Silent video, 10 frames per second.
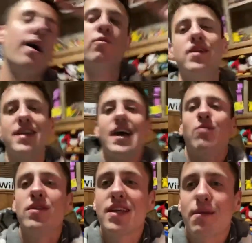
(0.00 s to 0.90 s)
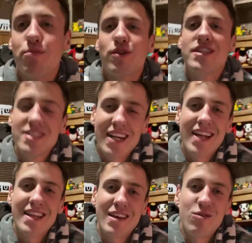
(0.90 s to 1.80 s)
I really, I really
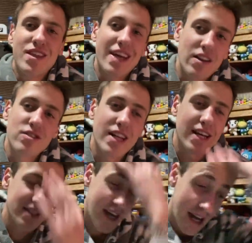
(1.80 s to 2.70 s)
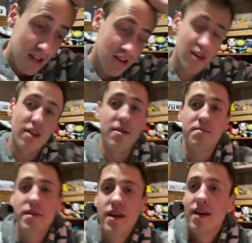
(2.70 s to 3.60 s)
appreciate that you think I look like a Tyler.
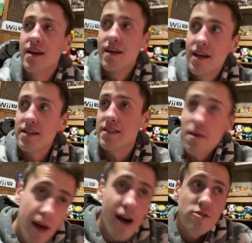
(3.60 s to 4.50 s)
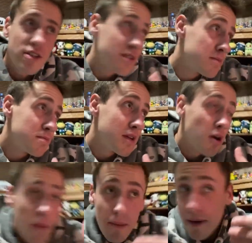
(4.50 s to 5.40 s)
Um, somehow, just you know,
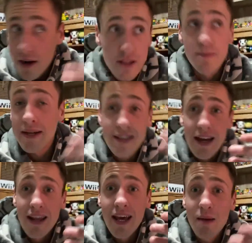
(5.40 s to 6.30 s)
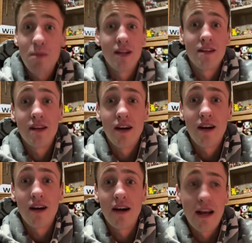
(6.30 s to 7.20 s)
my parents picked that name, and
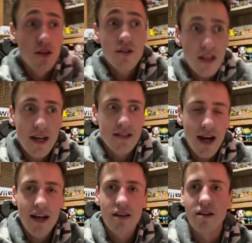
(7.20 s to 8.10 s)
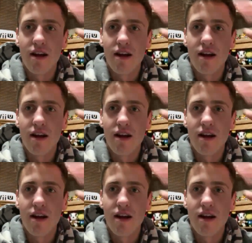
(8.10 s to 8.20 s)
uh, I look like a Tyler.